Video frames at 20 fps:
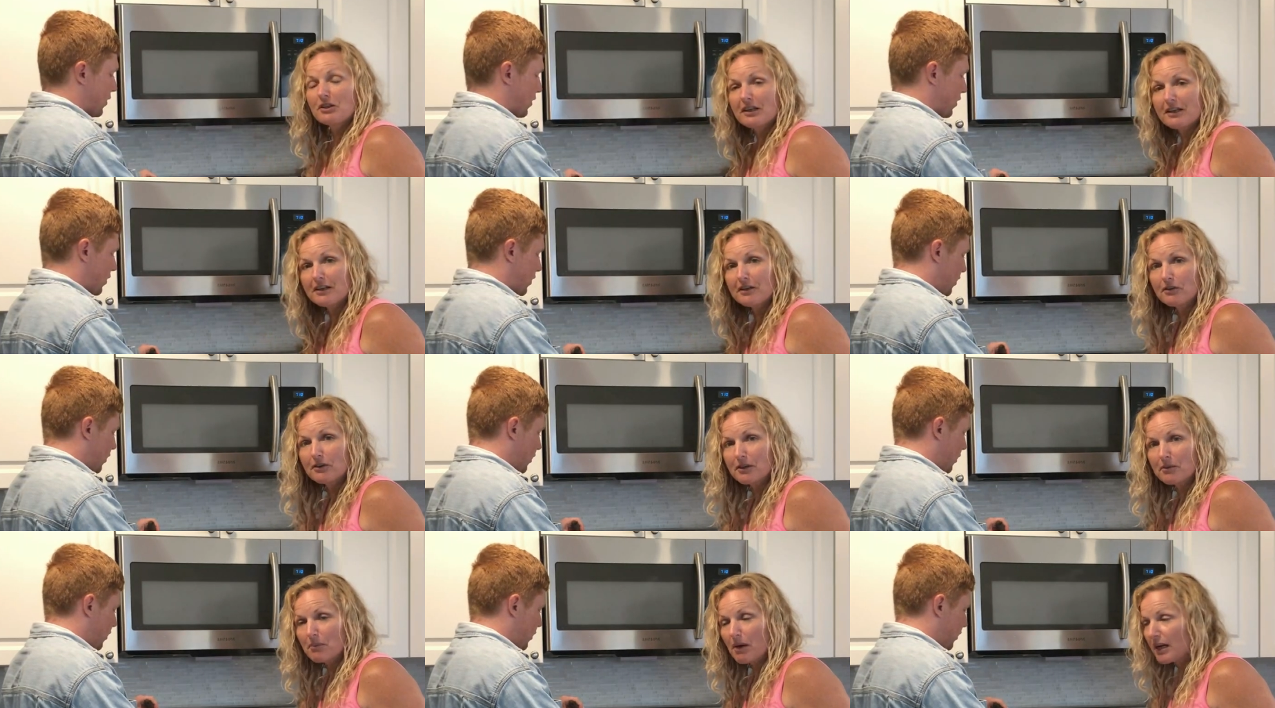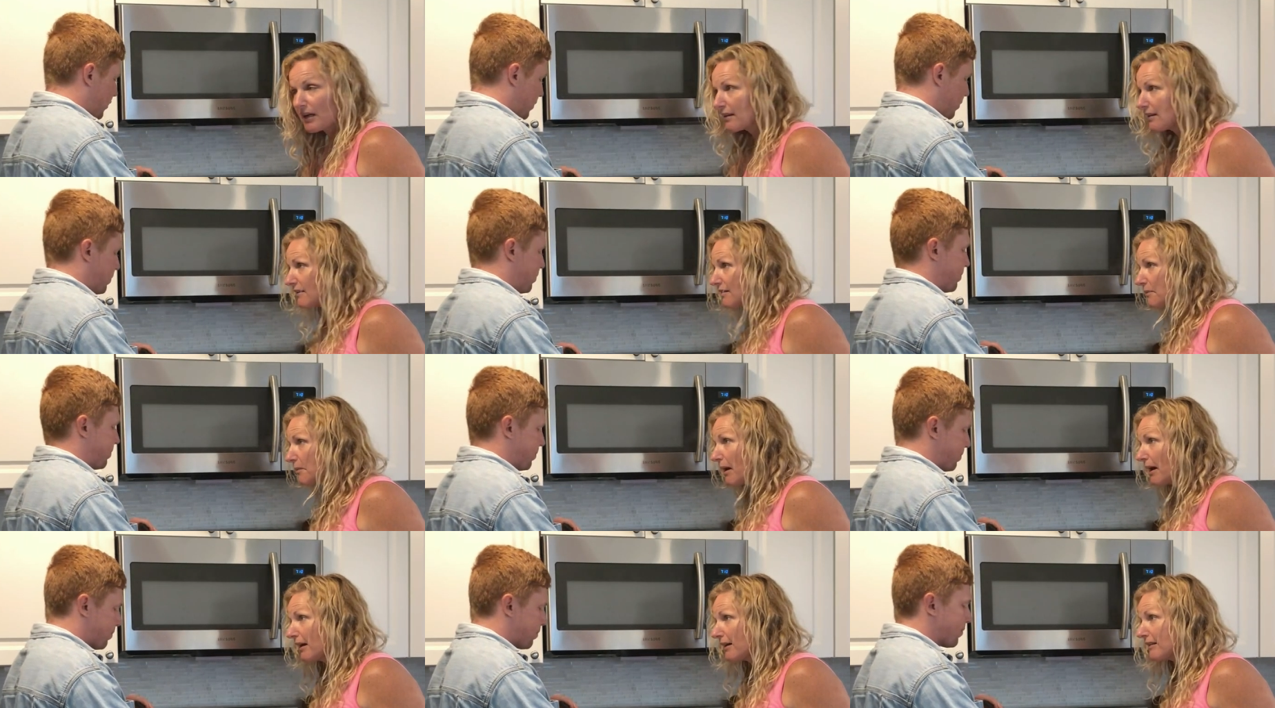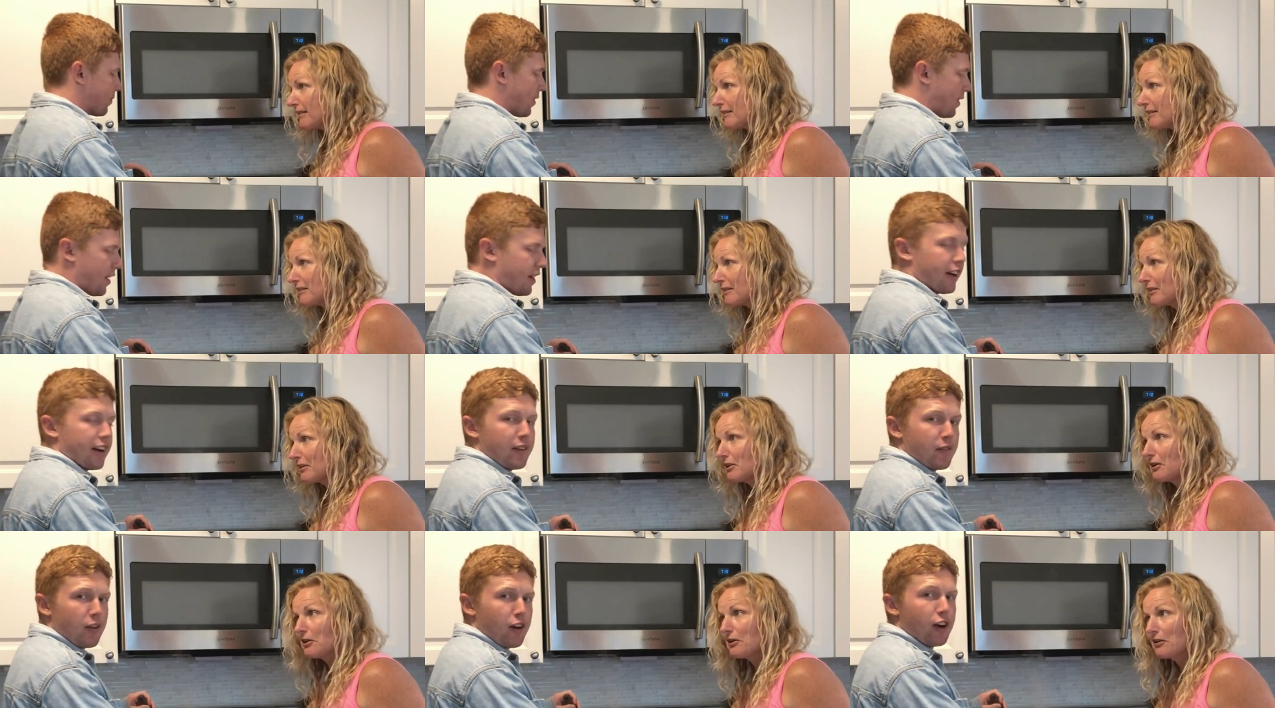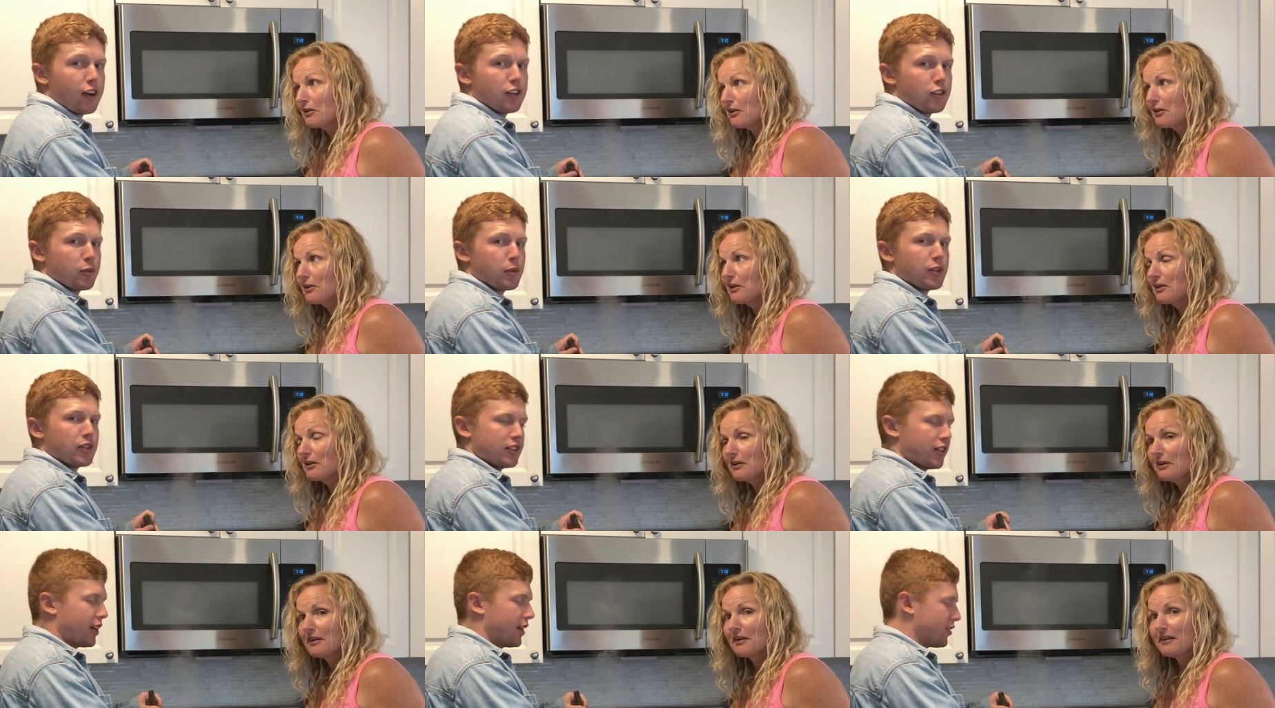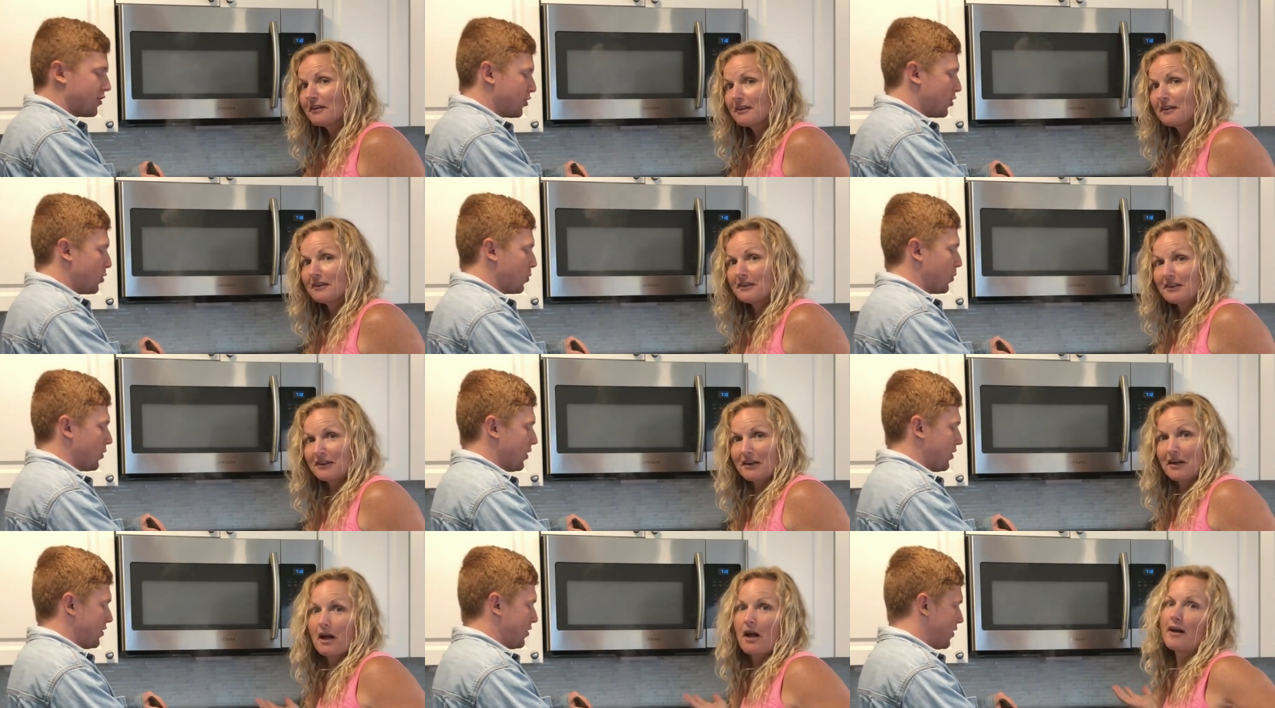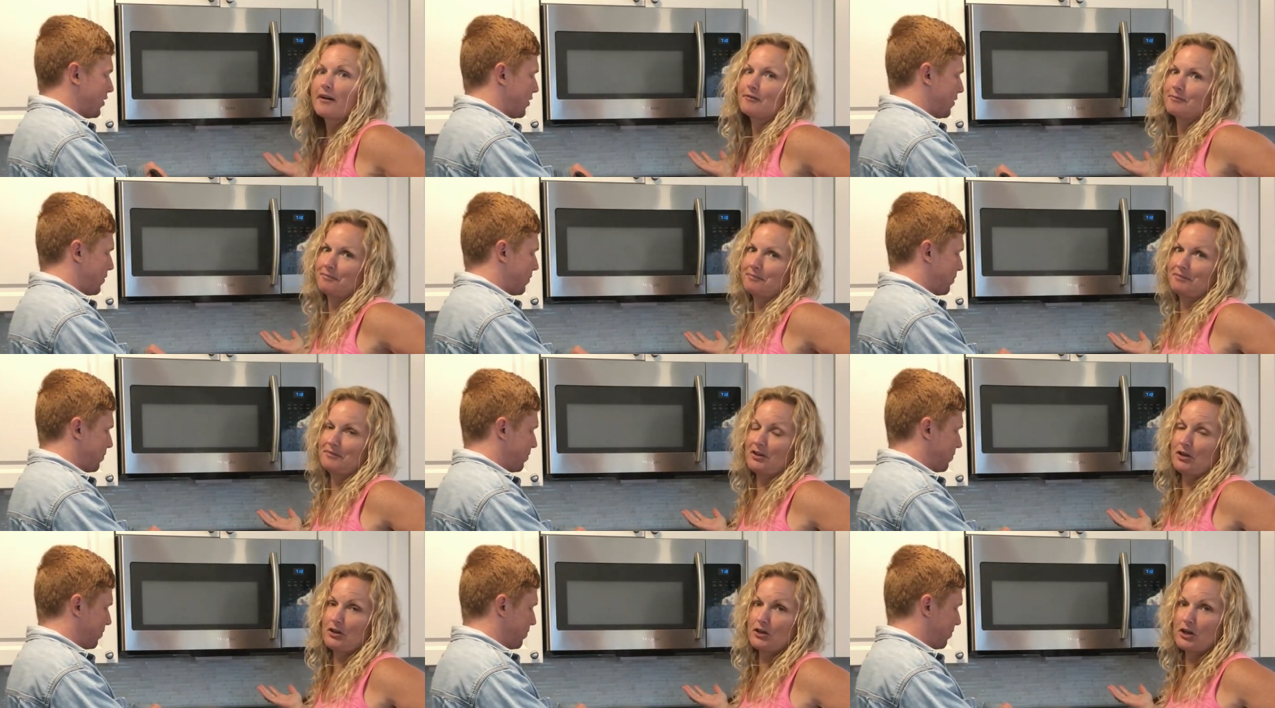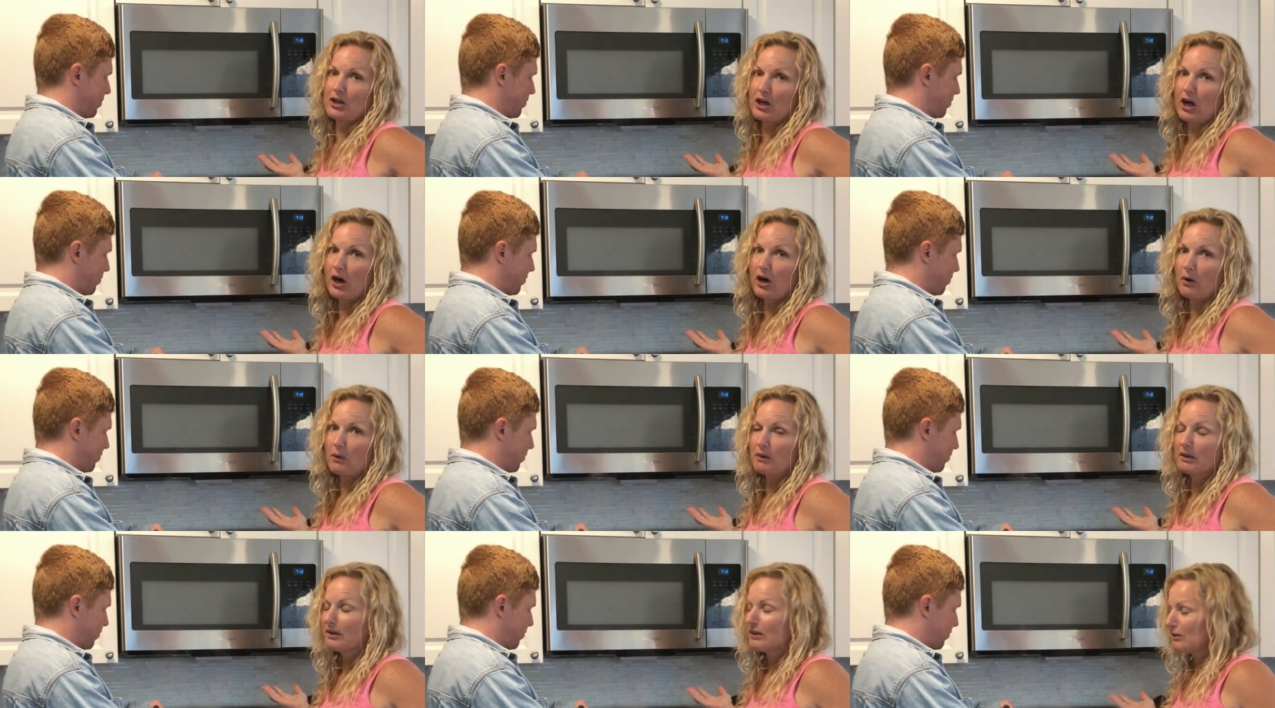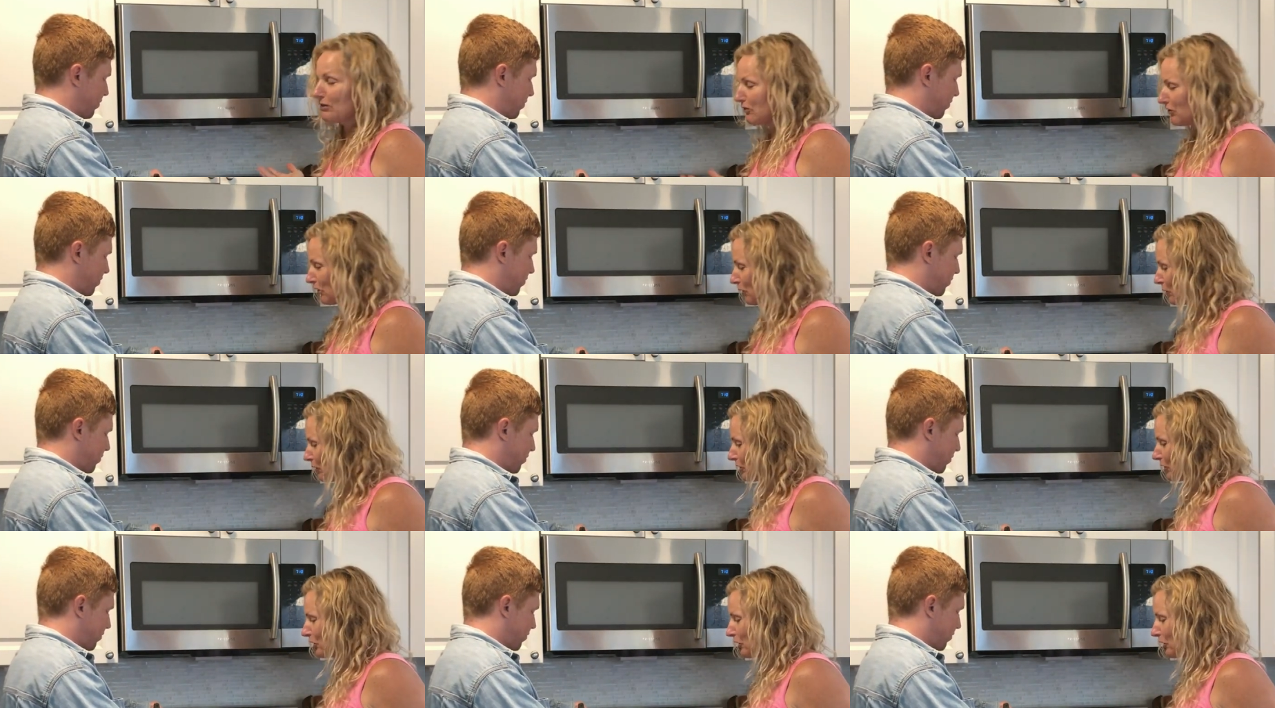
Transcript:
Speaker 1: you think you can make this, Max?
Speaker 2: Yeah, one hundred percent. Super easy.
Speaker 1: There you go. So when